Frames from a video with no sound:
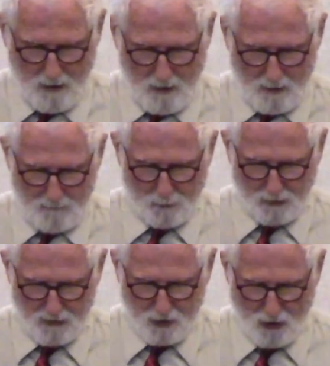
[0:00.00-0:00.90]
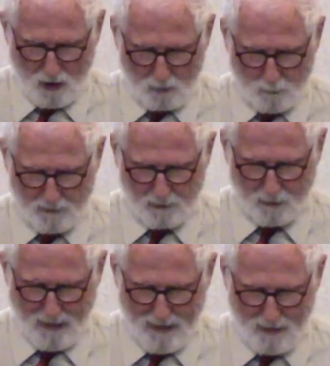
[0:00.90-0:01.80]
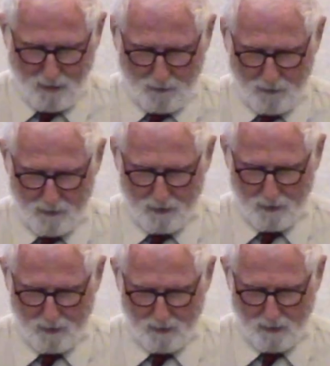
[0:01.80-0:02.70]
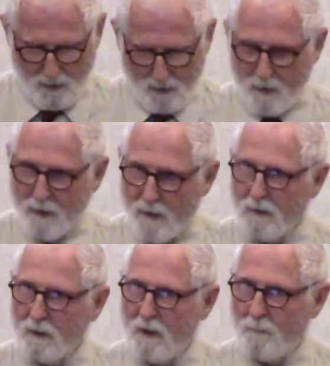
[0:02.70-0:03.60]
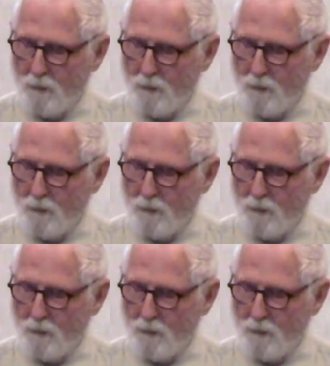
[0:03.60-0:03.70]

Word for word: If you can talk with crowds and keep your